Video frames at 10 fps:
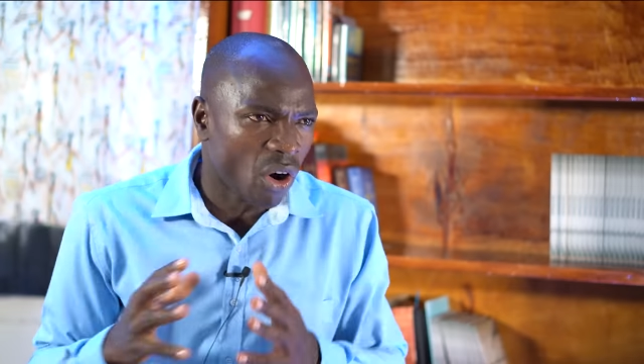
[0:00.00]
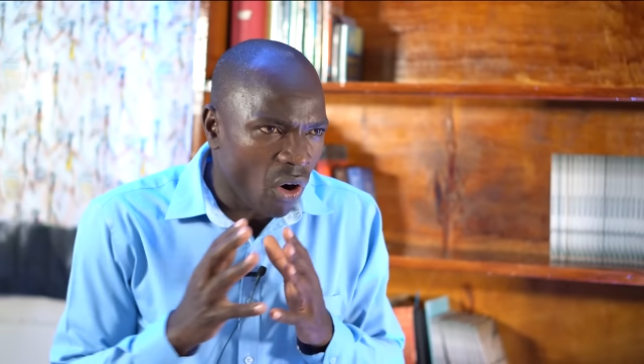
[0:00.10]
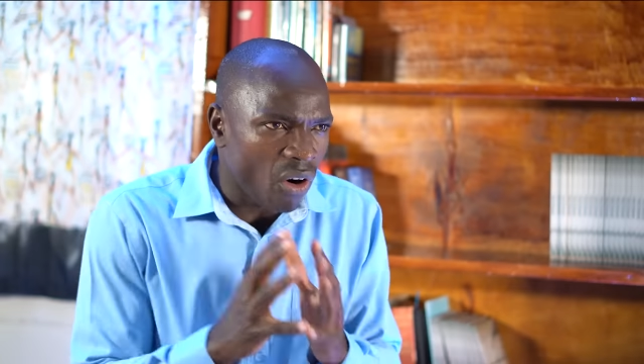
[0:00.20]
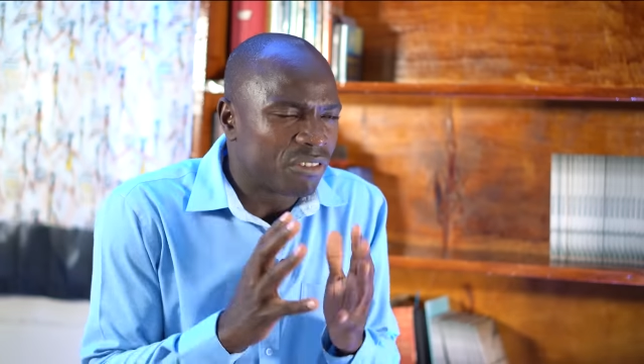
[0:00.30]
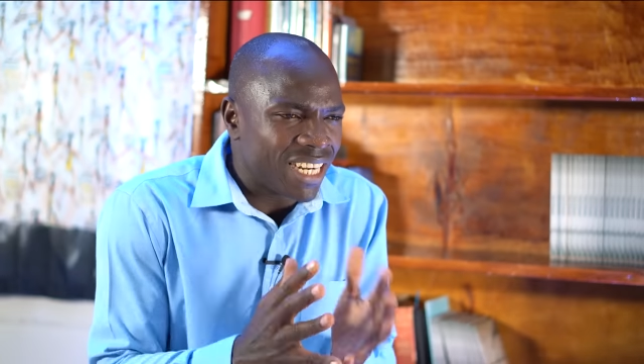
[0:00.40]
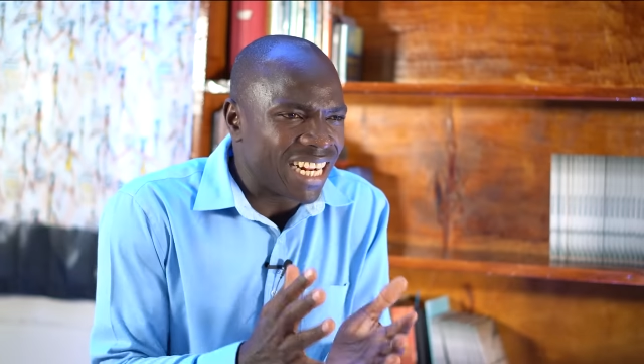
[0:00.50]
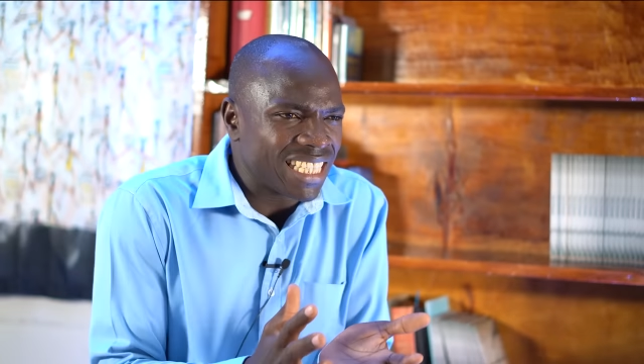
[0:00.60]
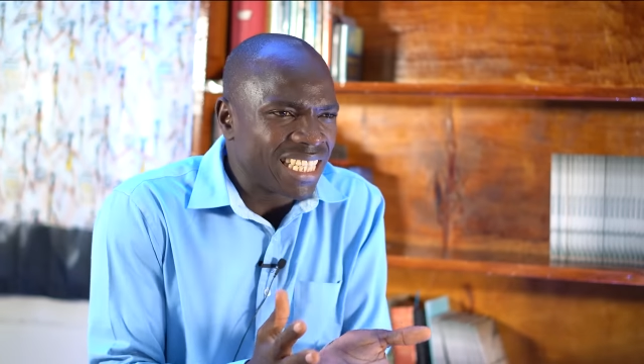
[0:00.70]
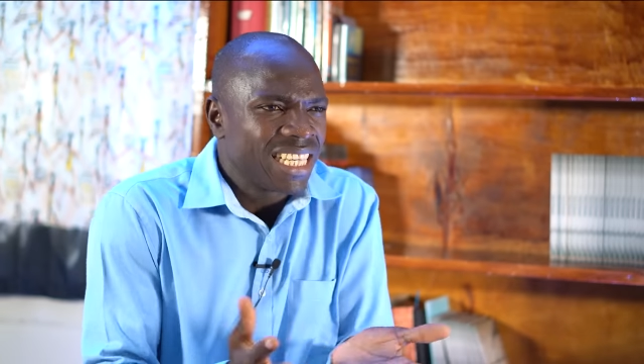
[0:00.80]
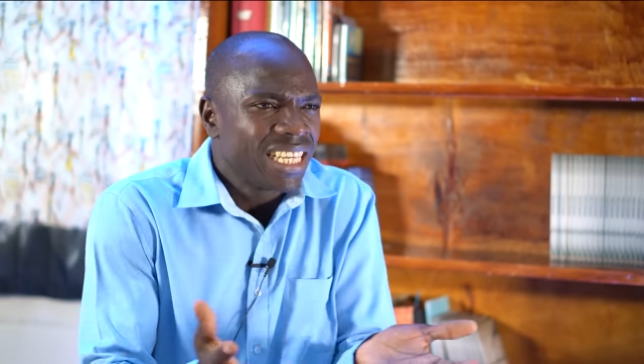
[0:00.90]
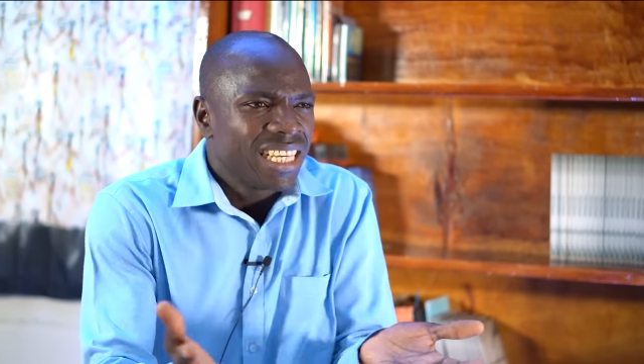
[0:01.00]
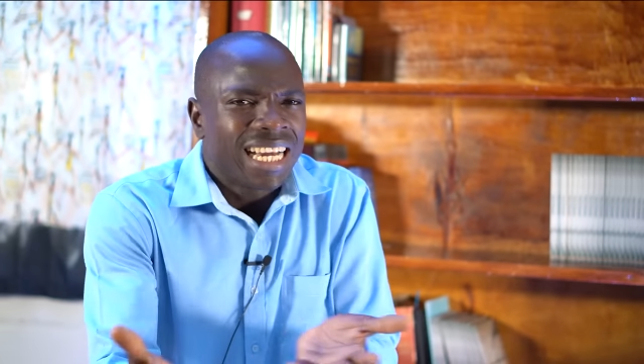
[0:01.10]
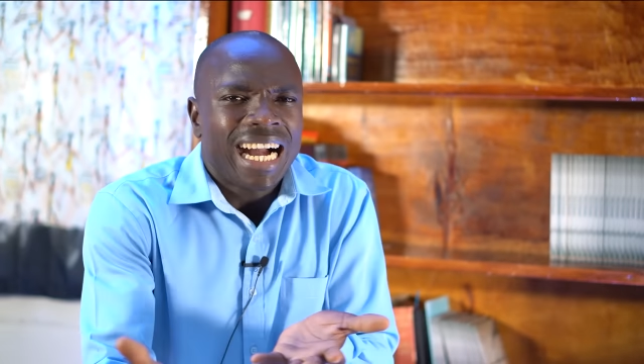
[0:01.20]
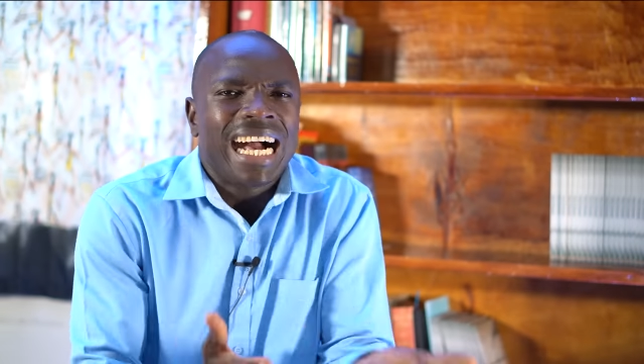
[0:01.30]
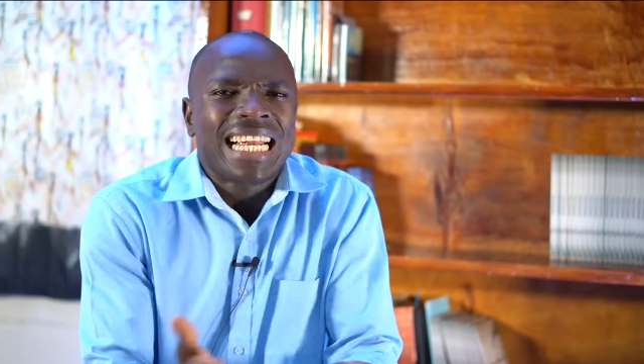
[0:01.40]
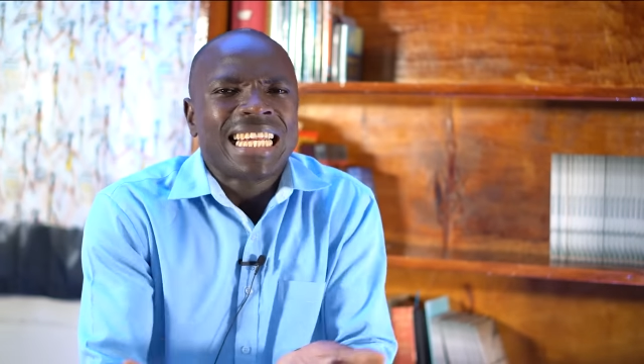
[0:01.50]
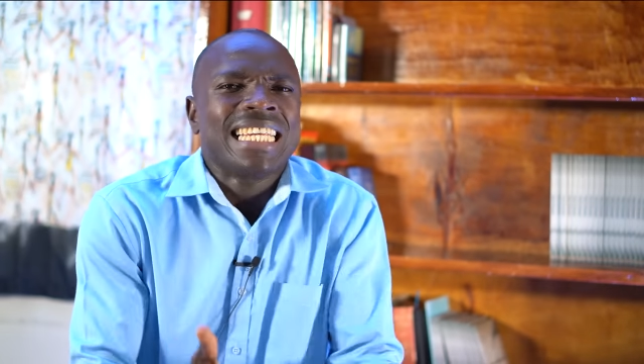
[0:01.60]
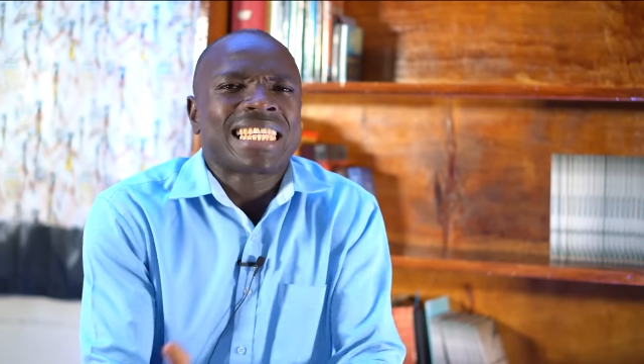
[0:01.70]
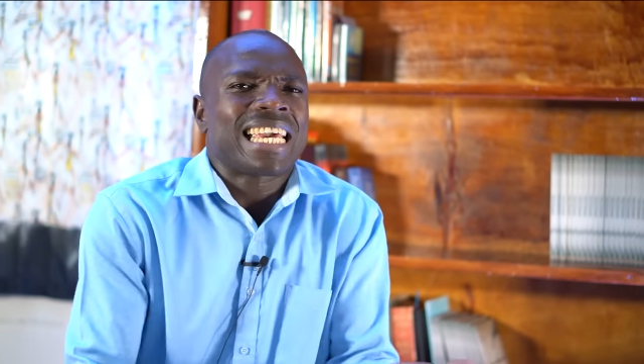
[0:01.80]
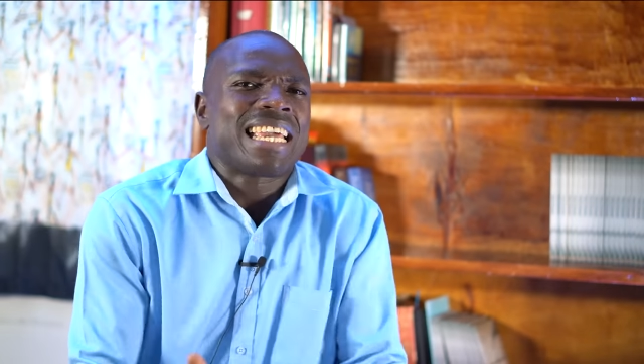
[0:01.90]
of that
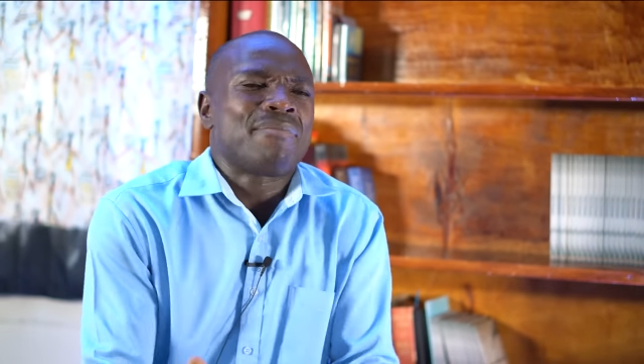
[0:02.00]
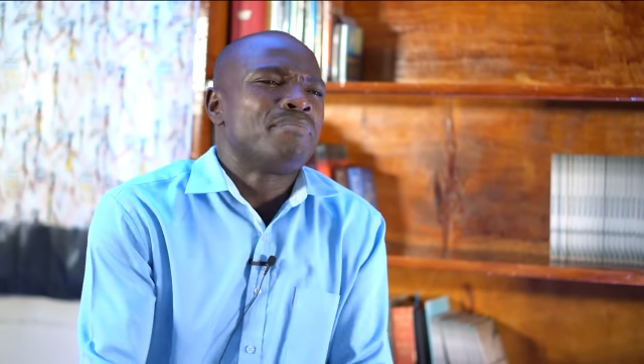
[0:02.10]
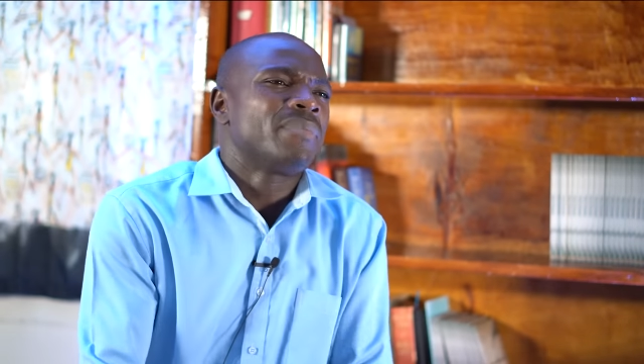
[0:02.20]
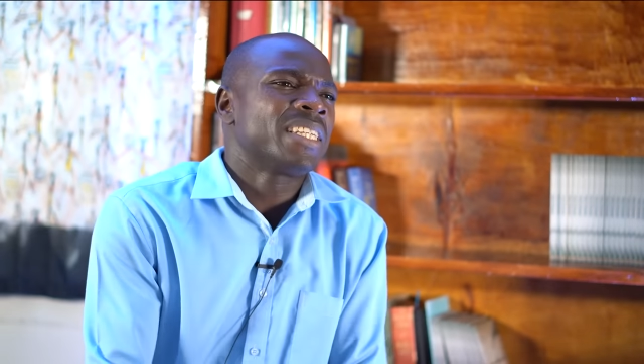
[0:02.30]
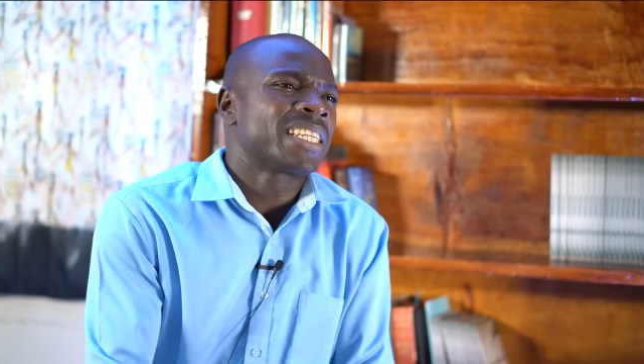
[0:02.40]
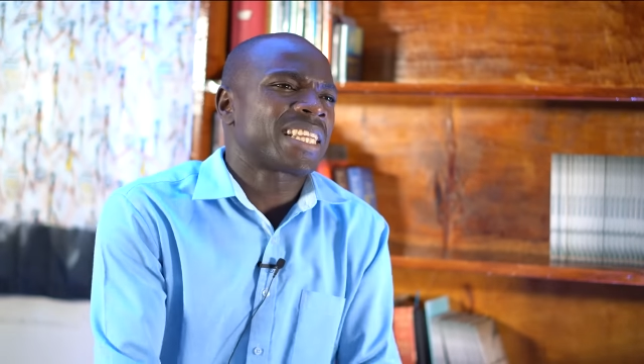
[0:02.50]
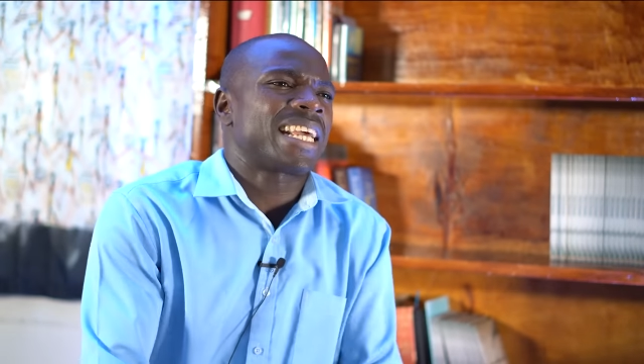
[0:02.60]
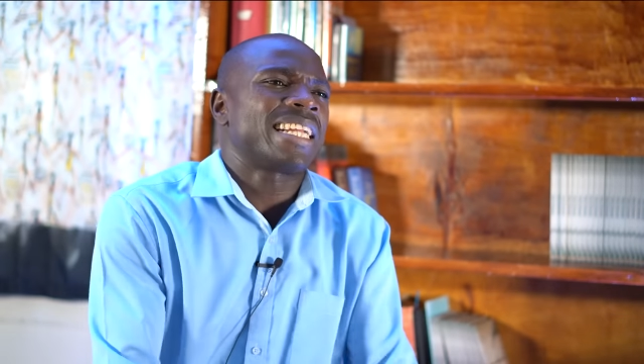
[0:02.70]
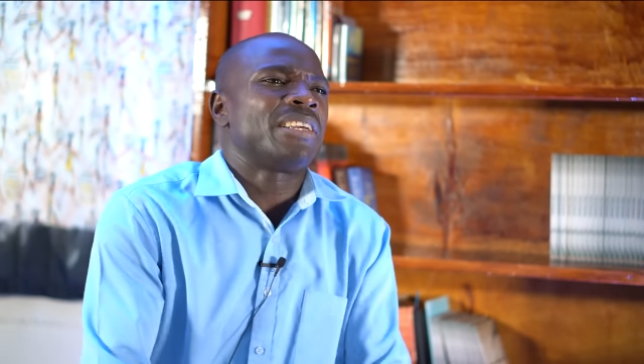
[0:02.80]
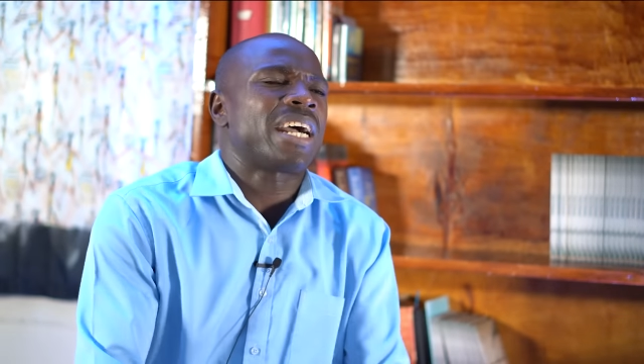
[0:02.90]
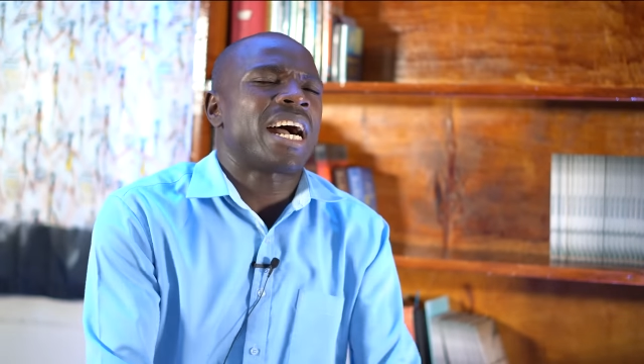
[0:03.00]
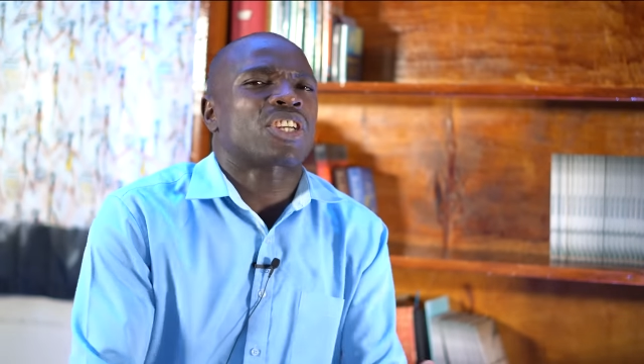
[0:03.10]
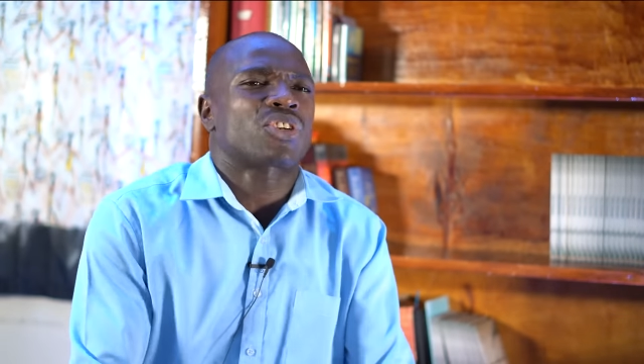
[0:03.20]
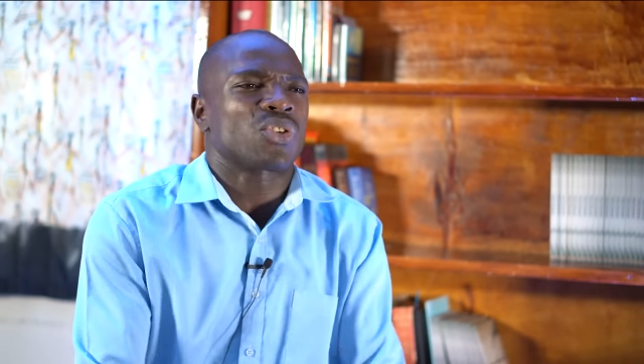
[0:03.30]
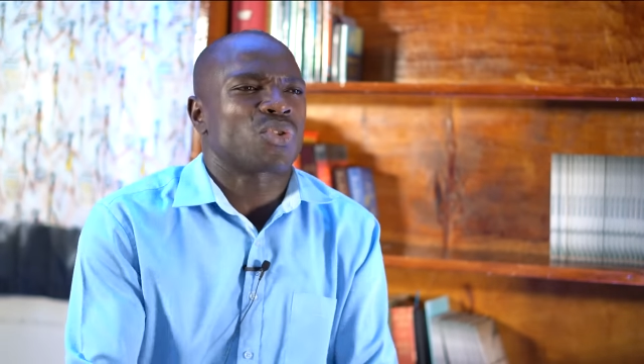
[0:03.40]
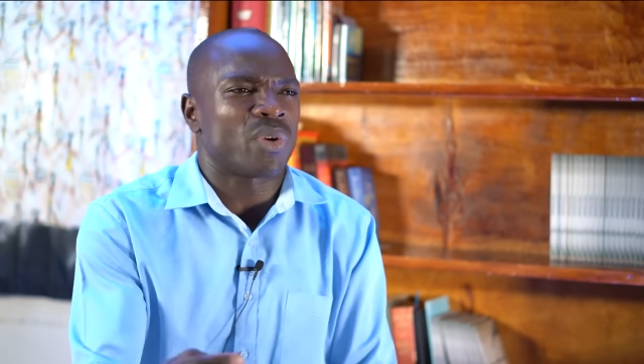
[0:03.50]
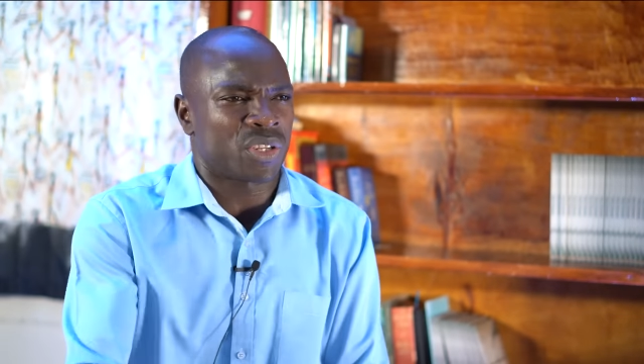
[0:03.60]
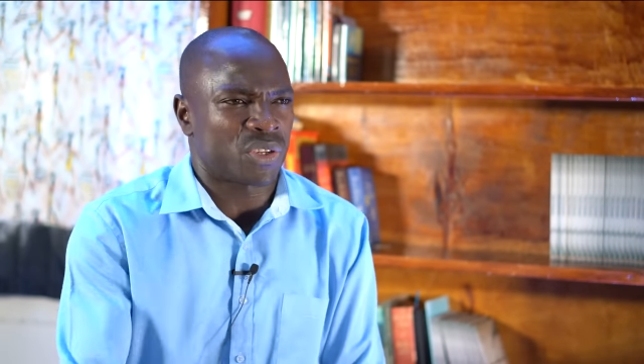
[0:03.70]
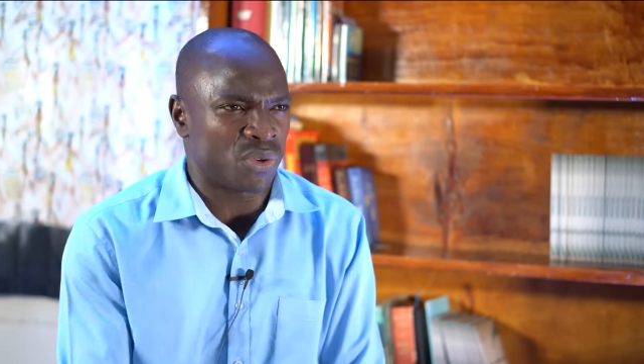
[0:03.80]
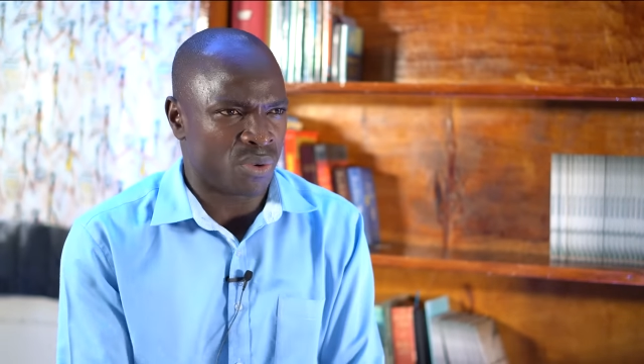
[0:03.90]
undesired action
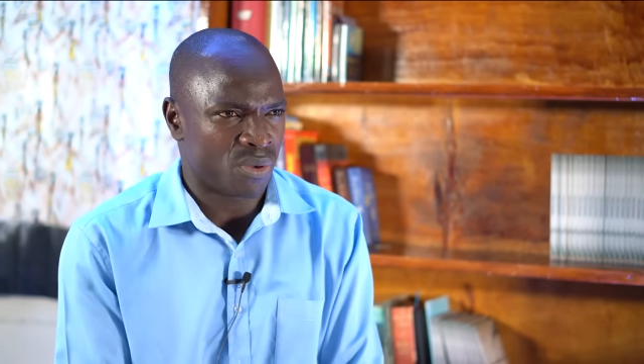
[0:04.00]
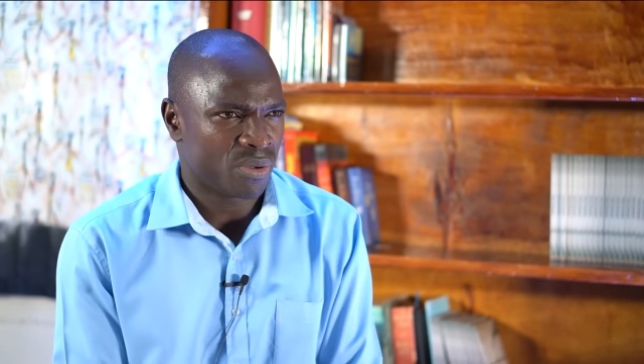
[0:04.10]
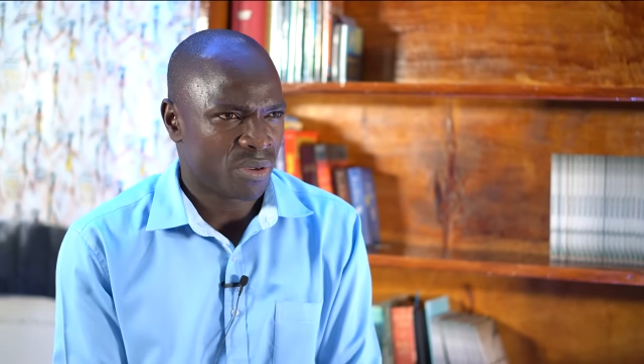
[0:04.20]
towards you.